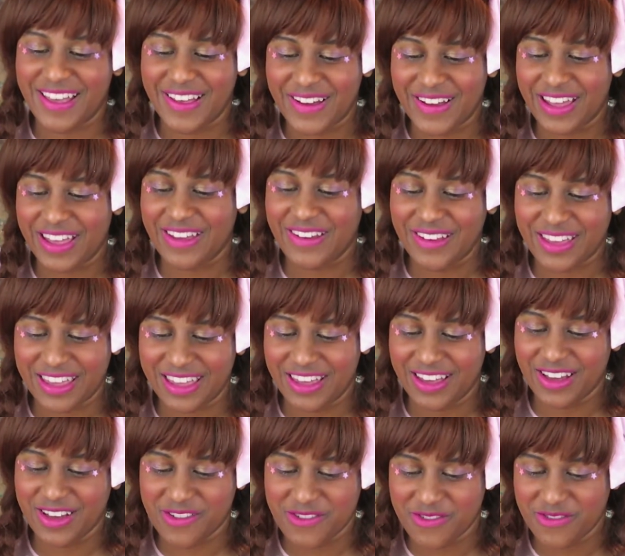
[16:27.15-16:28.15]
Okay, okay.
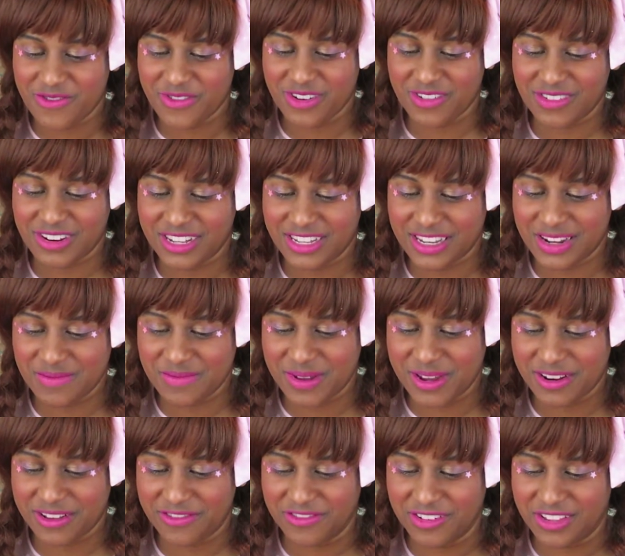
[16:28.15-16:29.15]
Oh, we already said
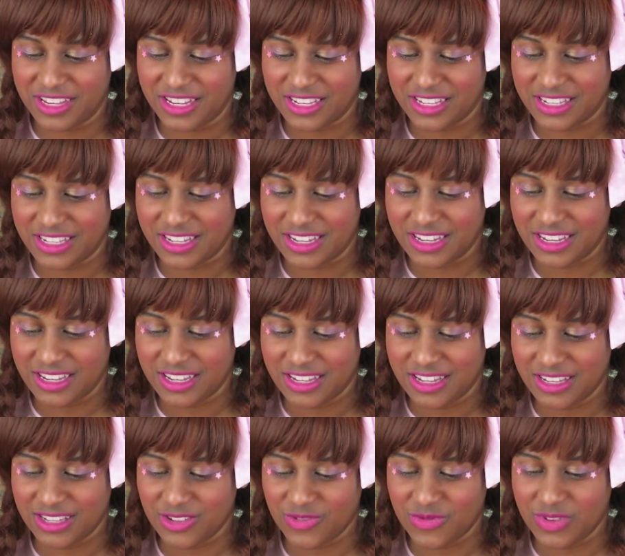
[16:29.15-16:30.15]
meta for this.
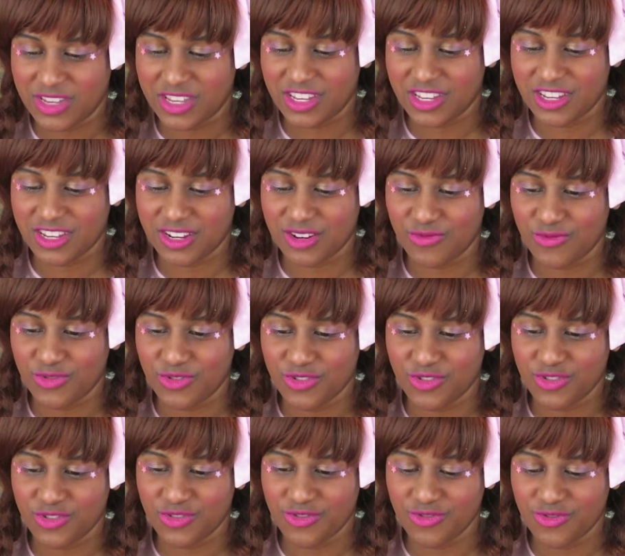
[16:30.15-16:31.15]
So we good.
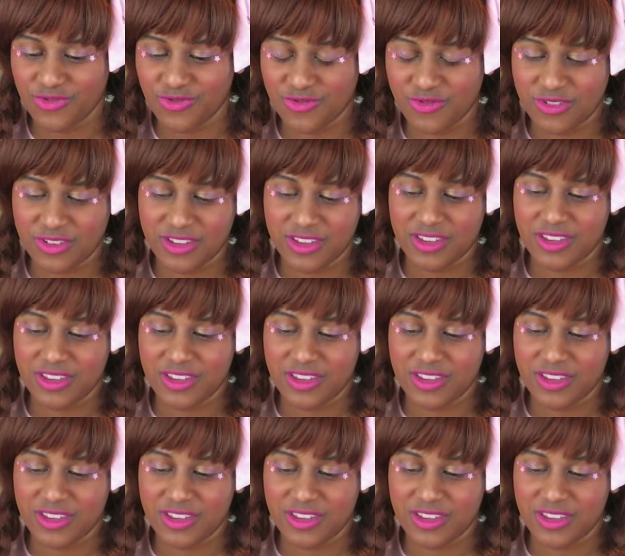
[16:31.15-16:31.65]
Woohoo!